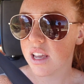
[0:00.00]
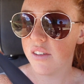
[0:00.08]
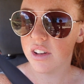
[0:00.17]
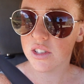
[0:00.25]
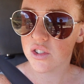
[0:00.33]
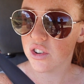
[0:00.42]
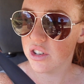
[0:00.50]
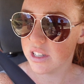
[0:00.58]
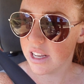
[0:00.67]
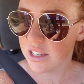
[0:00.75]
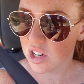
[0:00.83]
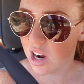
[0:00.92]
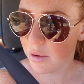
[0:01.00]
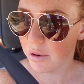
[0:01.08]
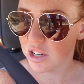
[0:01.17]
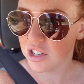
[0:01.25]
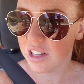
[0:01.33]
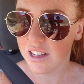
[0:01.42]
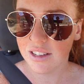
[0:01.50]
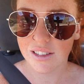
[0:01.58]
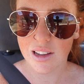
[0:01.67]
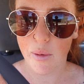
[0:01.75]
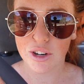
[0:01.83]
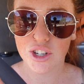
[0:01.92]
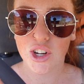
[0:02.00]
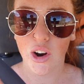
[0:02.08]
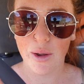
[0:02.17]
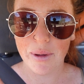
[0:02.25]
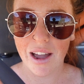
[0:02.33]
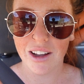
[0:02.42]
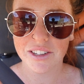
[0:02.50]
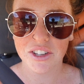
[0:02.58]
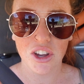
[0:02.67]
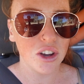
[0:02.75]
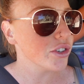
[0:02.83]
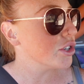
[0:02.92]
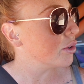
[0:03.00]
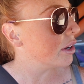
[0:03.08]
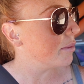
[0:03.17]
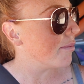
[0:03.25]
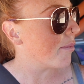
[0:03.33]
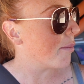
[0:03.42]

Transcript: Kev unscrews these tyre pressure things, I'm going to show him how us girls do it.